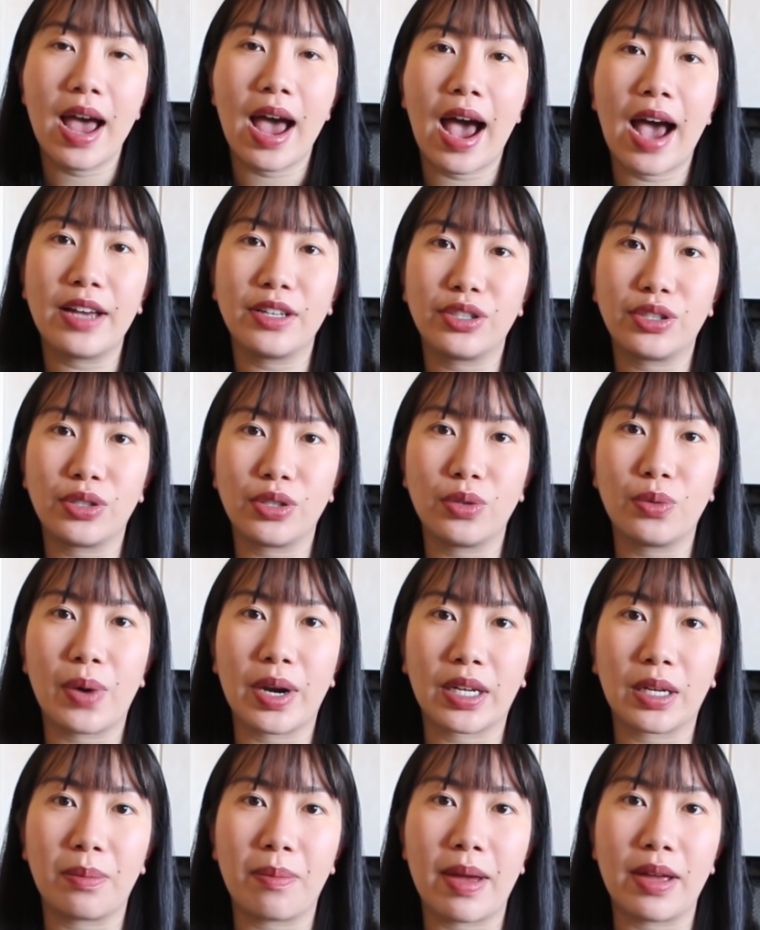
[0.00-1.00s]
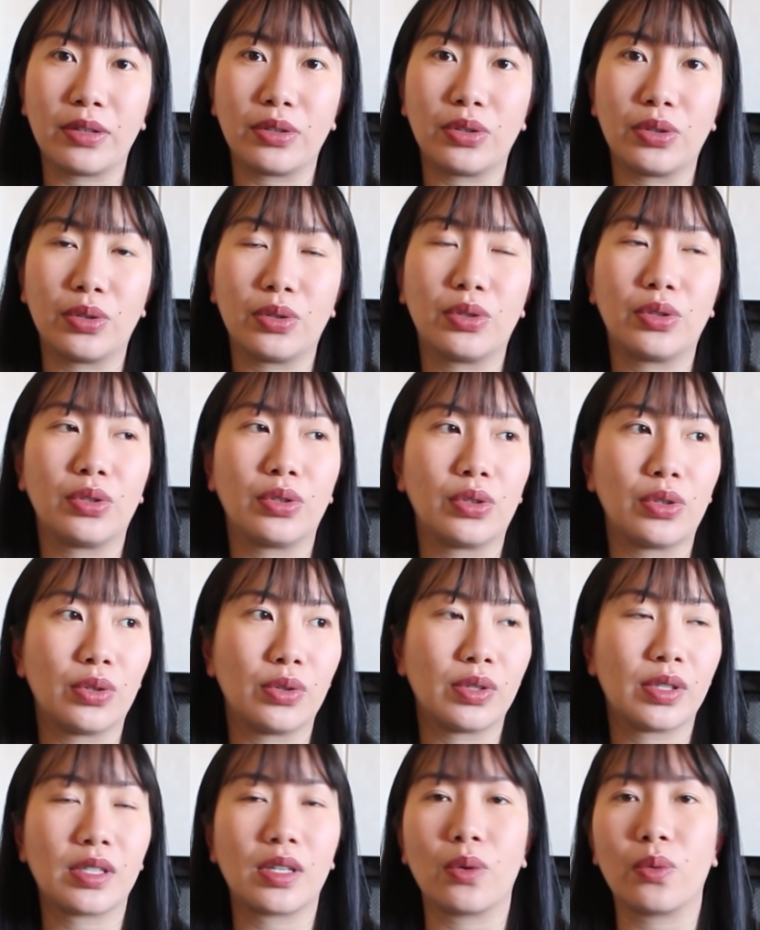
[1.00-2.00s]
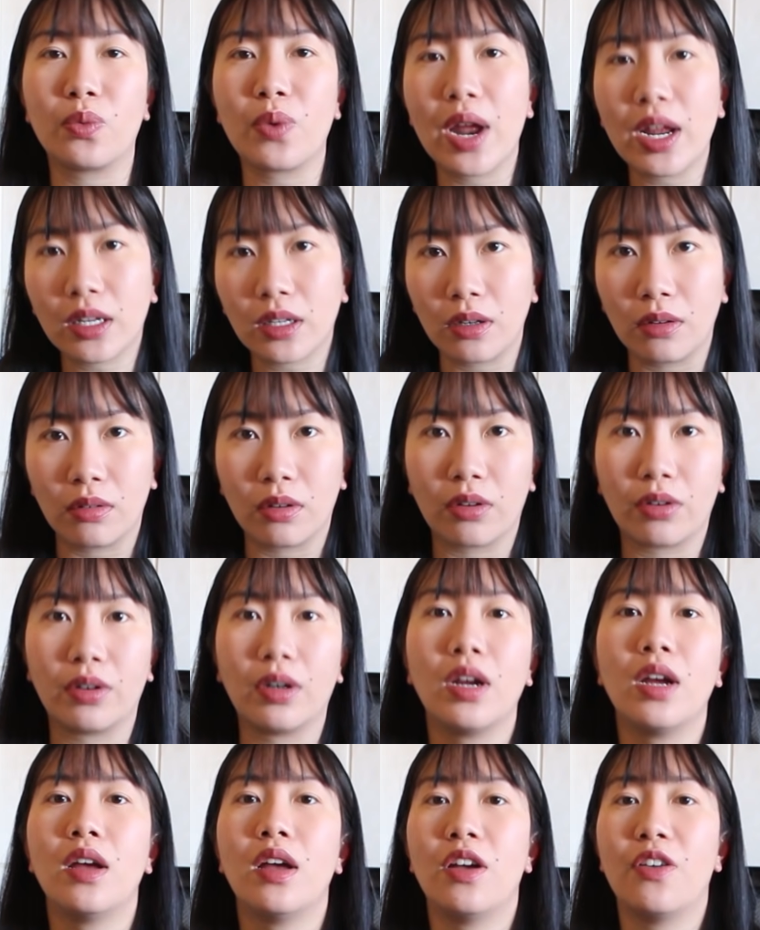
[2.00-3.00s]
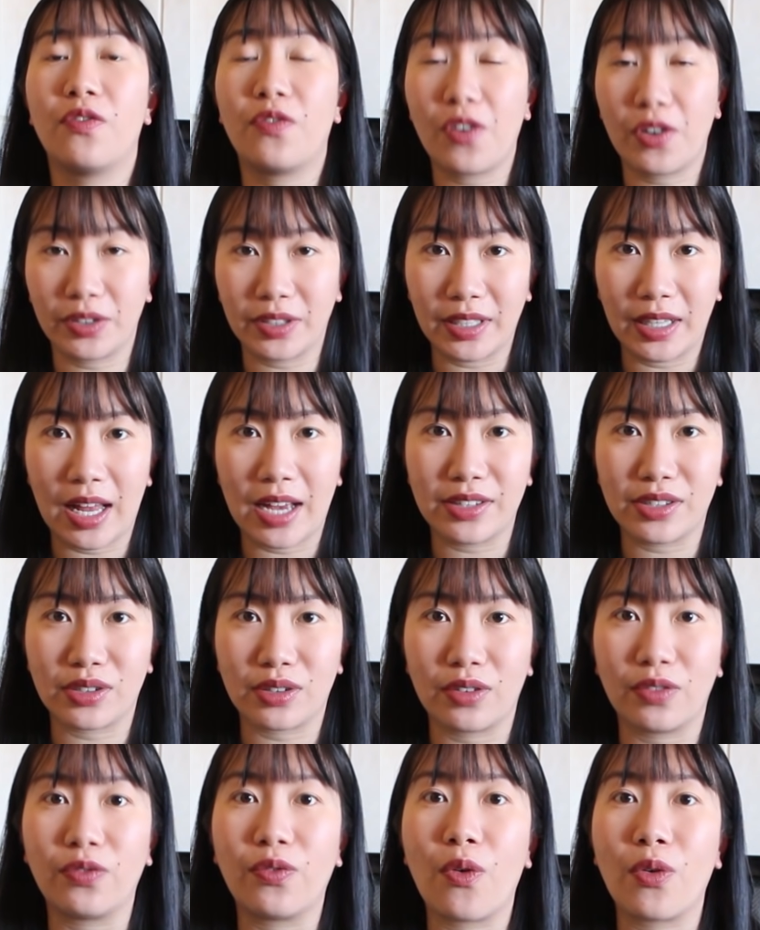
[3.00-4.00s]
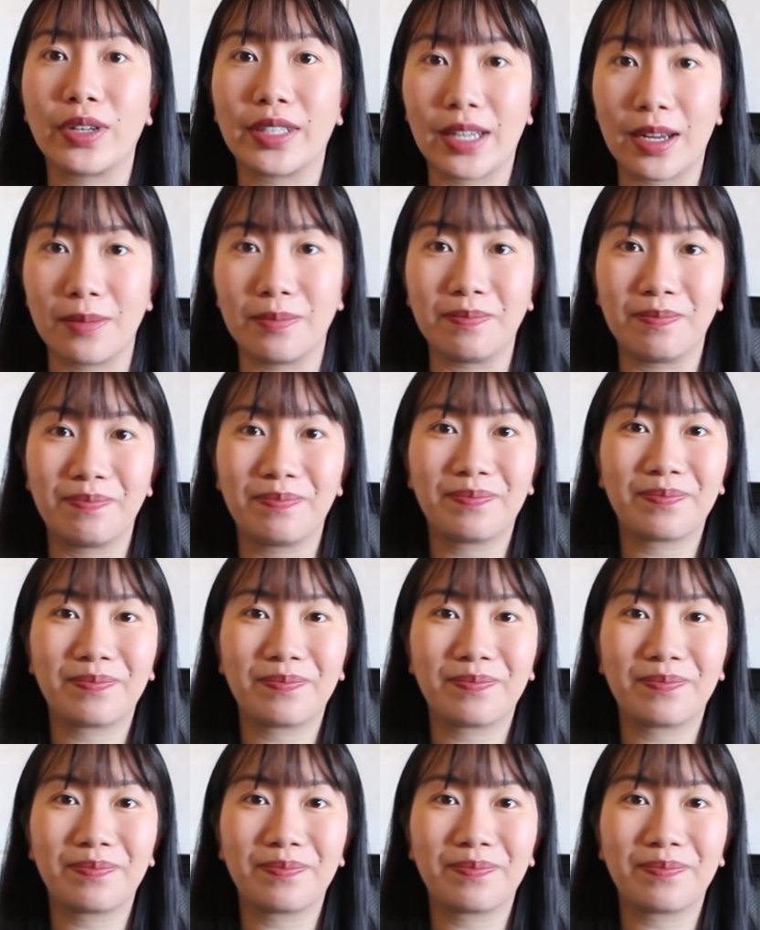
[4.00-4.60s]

I still recommend you to use the regular fertilizer for them.